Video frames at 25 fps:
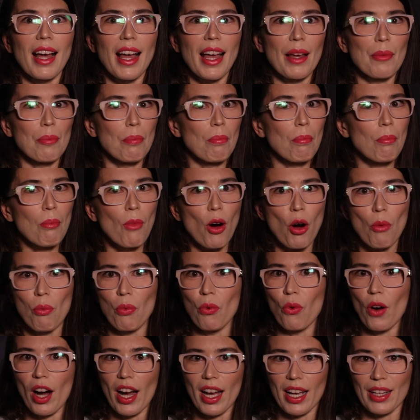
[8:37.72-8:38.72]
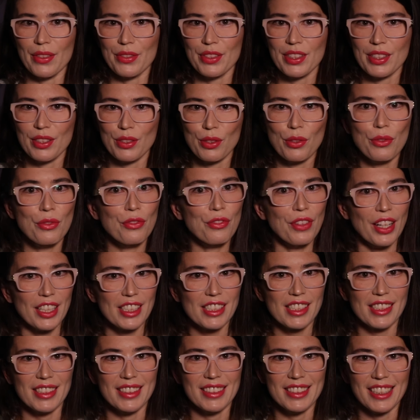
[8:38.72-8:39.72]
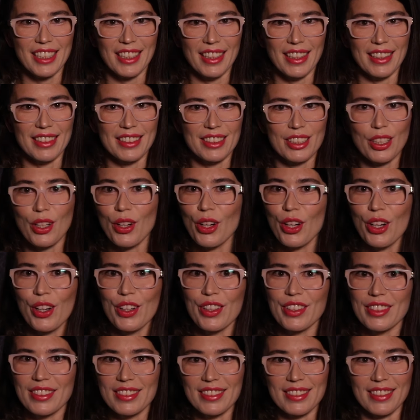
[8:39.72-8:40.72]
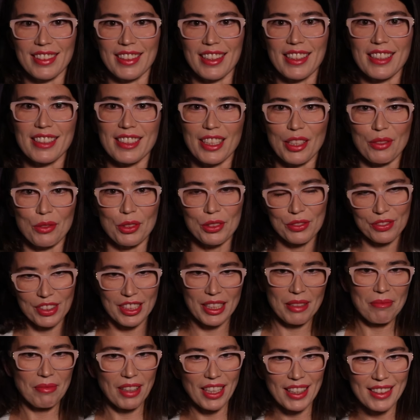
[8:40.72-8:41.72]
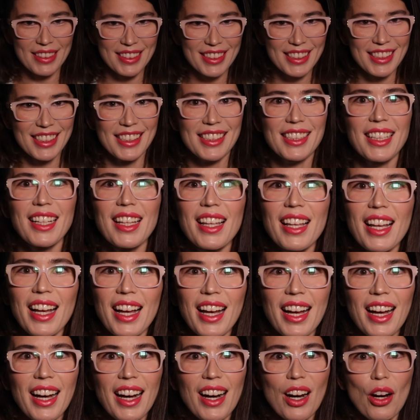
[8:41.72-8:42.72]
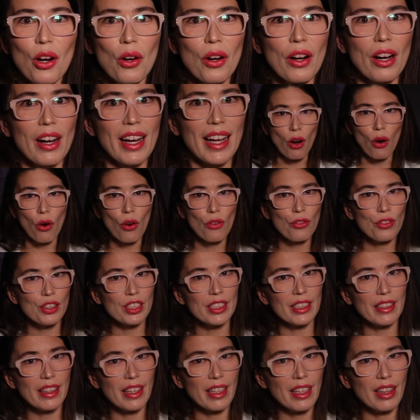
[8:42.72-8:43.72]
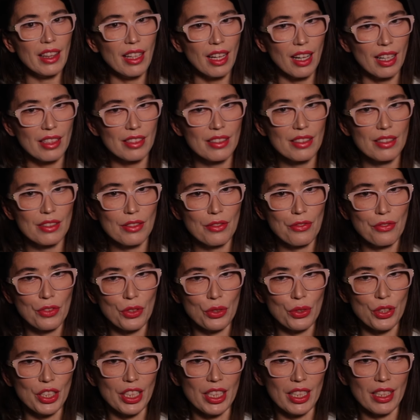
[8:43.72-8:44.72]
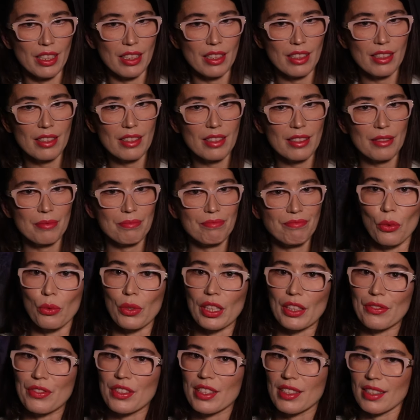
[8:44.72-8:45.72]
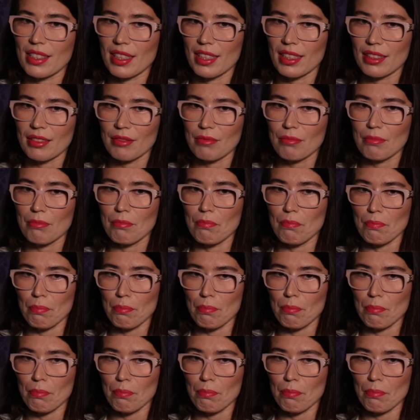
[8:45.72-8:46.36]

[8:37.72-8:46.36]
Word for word: And Mob Wives fashion trend. Oh, I second very much. Over the last few years, we've seen